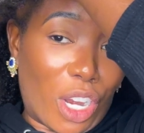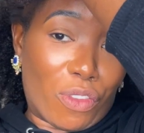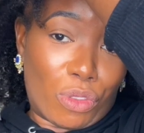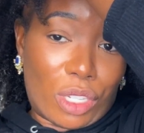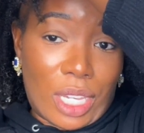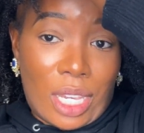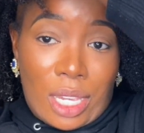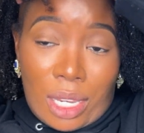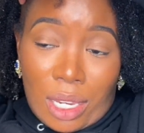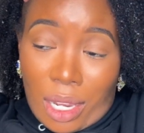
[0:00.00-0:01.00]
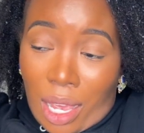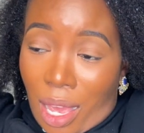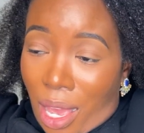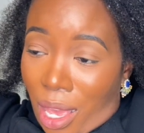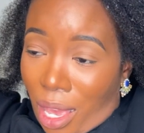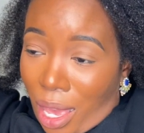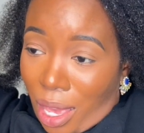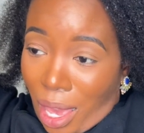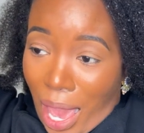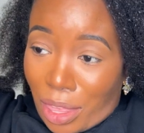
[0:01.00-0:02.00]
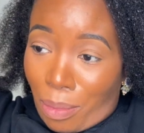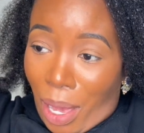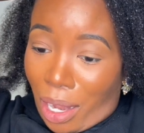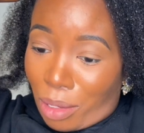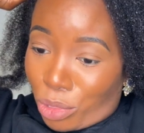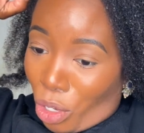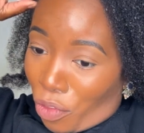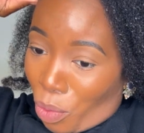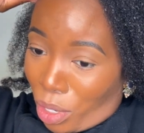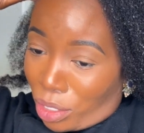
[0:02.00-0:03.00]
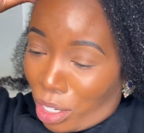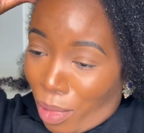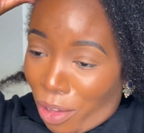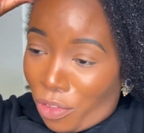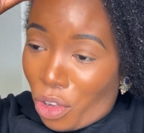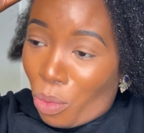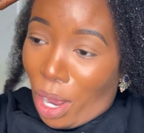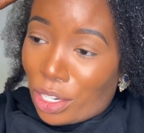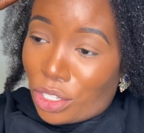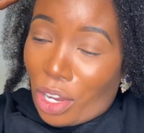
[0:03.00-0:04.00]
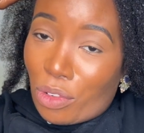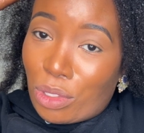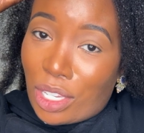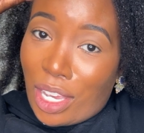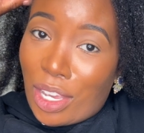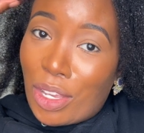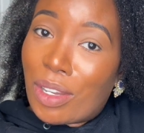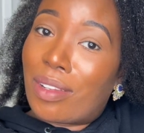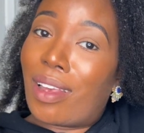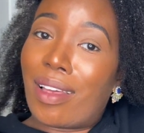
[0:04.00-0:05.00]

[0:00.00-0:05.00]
day routine at the bottom. So if you want to see my full wash day routine,